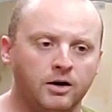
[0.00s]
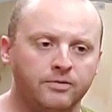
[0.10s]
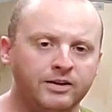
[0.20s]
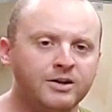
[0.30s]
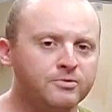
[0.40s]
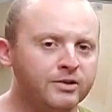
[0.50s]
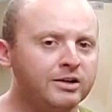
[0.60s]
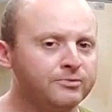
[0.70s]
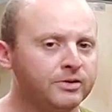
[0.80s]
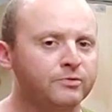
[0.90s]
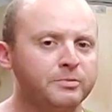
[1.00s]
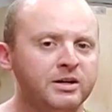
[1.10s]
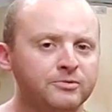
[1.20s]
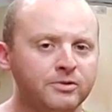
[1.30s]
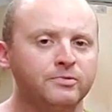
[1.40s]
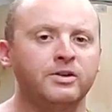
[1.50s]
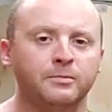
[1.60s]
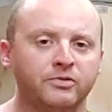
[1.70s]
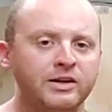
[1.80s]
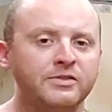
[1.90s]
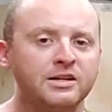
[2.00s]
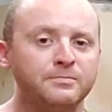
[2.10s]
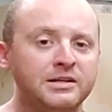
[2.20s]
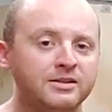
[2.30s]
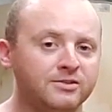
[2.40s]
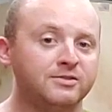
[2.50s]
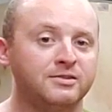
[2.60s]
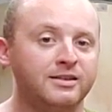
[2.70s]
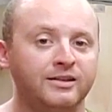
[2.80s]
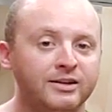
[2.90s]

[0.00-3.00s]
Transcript: Not unfair for me, unfair for them, because they have to compete.